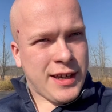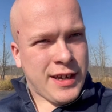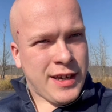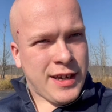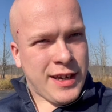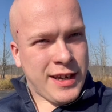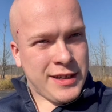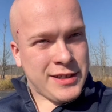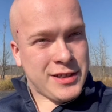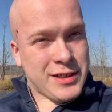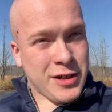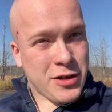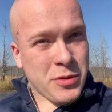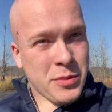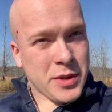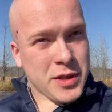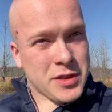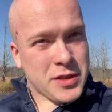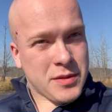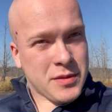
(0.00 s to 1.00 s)
heated steering
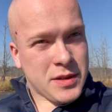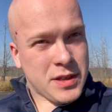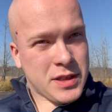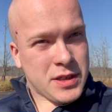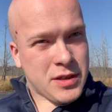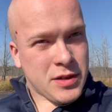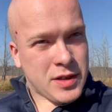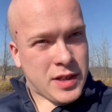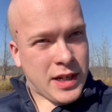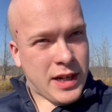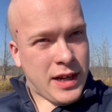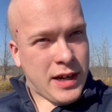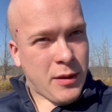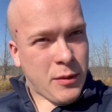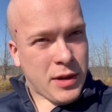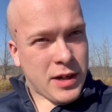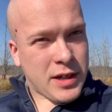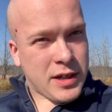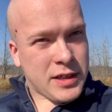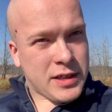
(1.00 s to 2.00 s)
wheels. So today I
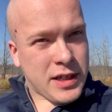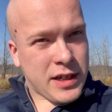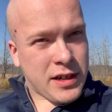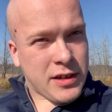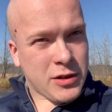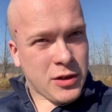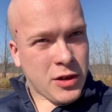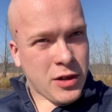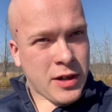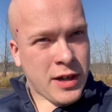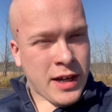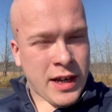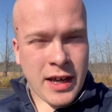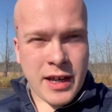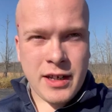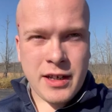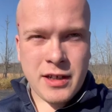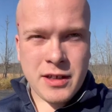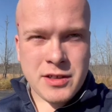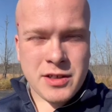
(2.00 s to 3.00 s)
wanted to take a look
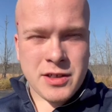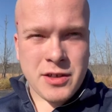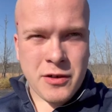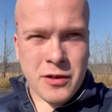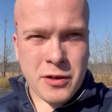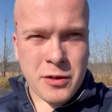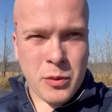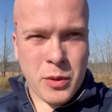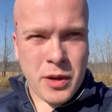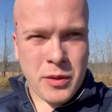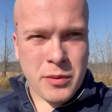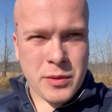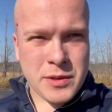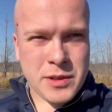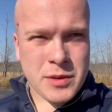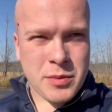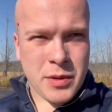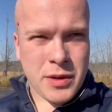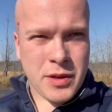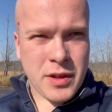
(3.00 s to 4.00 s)
at heated steering
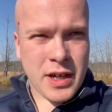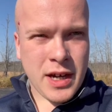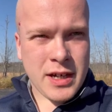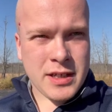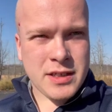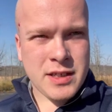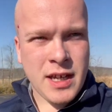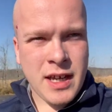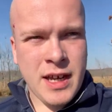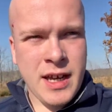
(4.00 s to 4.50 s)
wheels with you guys.